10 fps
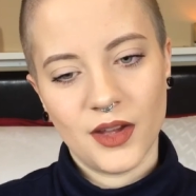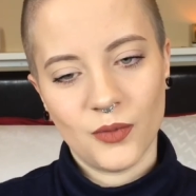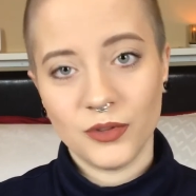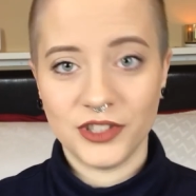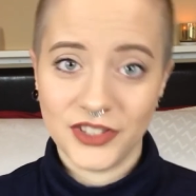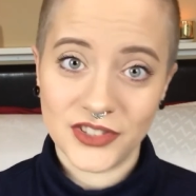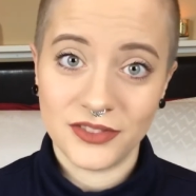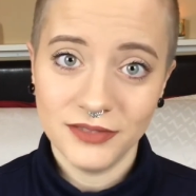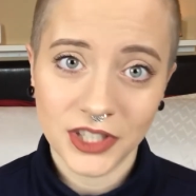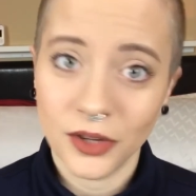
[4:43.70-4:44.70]
we'll just,
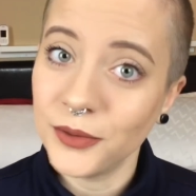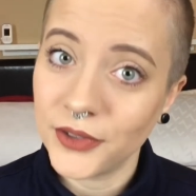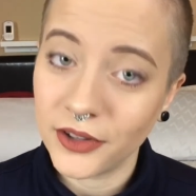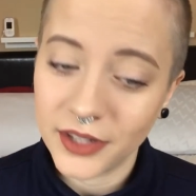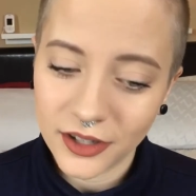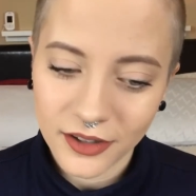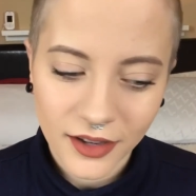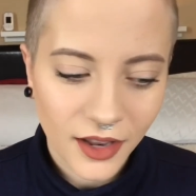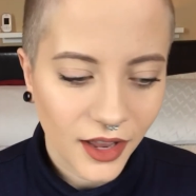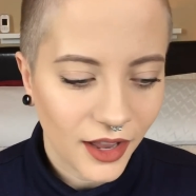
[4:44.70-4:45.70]
start there.
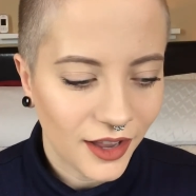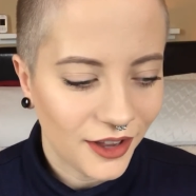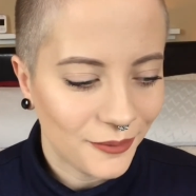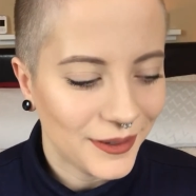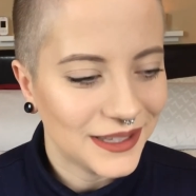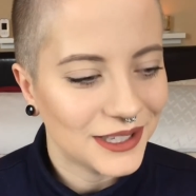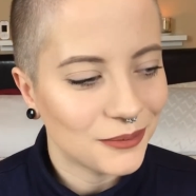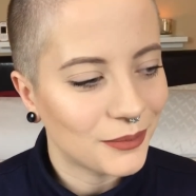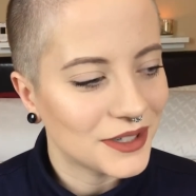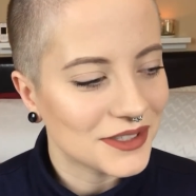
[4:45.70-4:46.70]
And
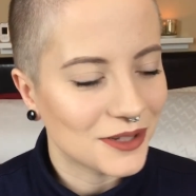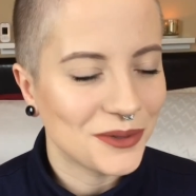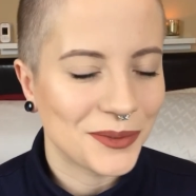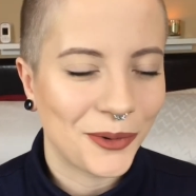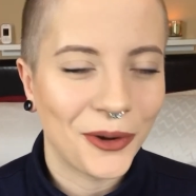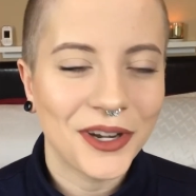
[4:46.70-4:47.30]
then my son was born